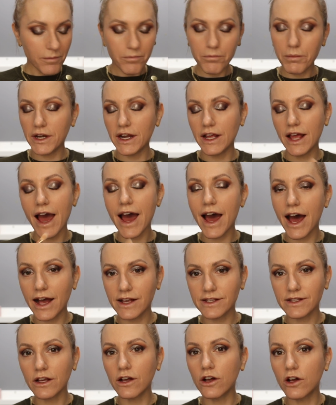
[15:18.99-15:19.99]
but it
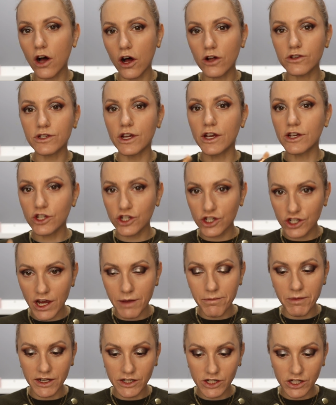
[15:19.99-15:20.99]
hasn't got a
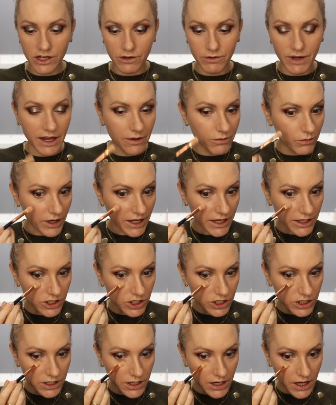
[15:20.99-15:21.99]
shimmer to it,
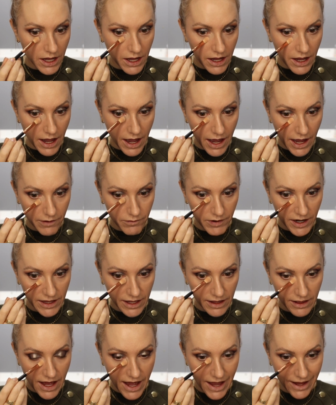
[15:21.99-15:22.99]
which I
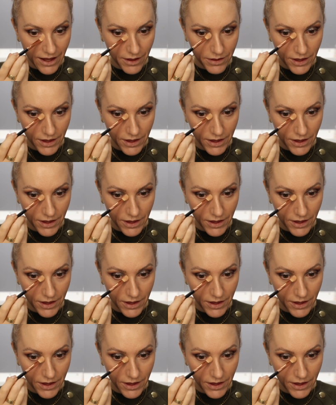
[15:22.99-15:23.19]
really like.